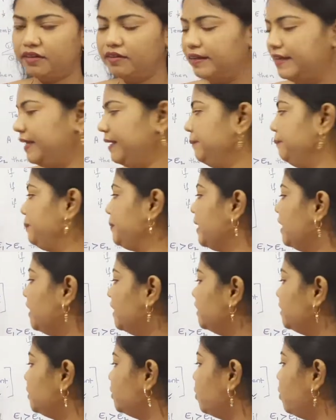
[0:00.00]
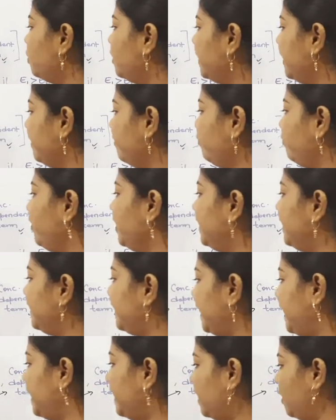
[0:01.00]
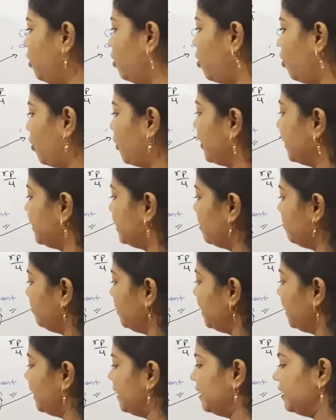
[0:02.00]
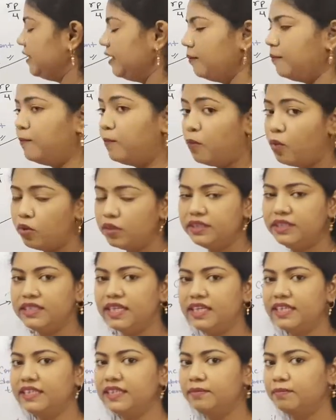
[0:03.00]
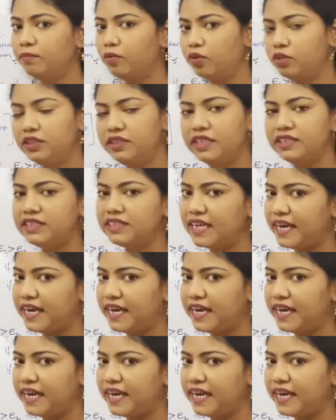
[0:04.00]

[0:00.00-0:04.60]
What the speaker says: Okay, so if we take logarithmic in the both the